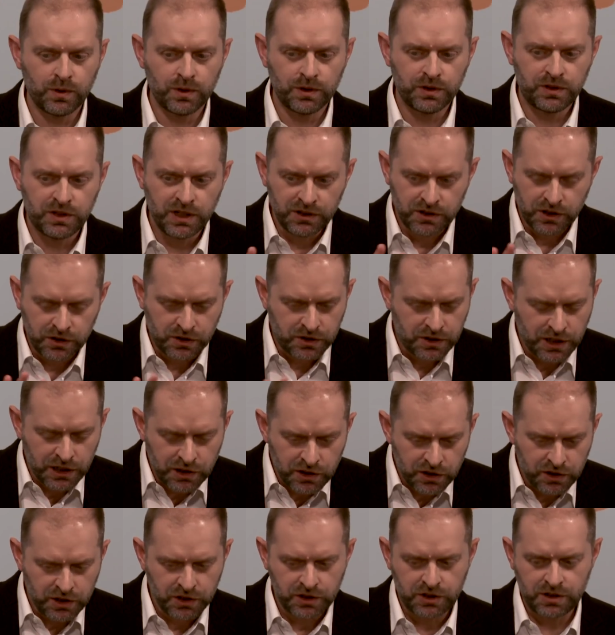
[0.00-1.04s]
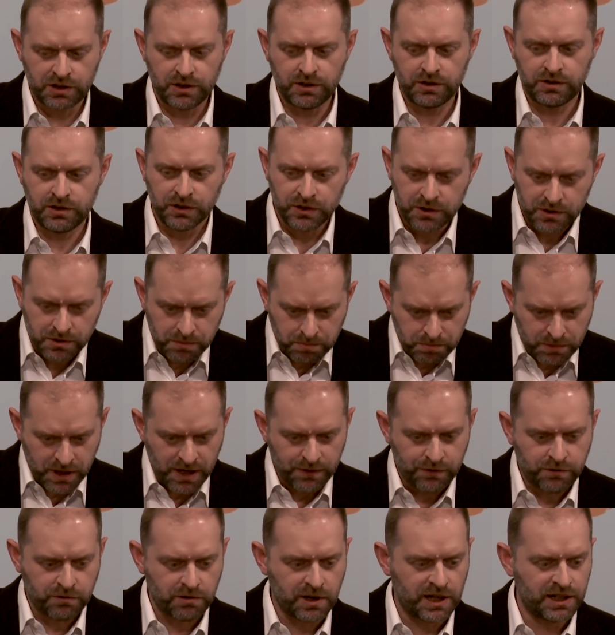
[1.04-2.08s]
Jesus didn't just
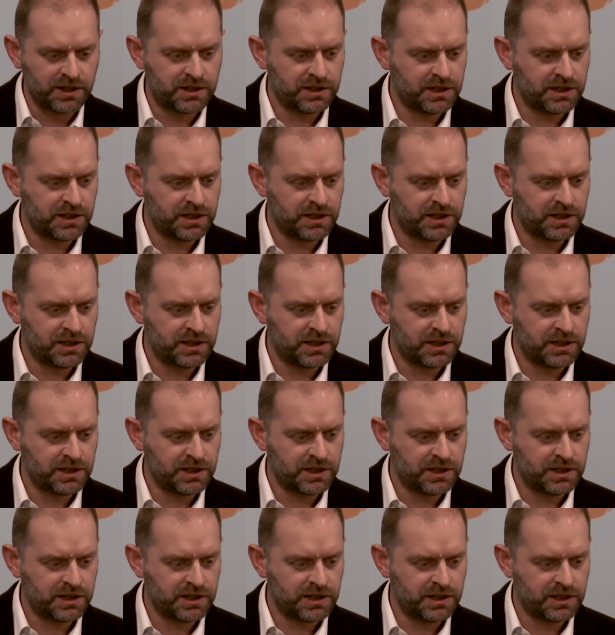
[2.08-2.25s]
give great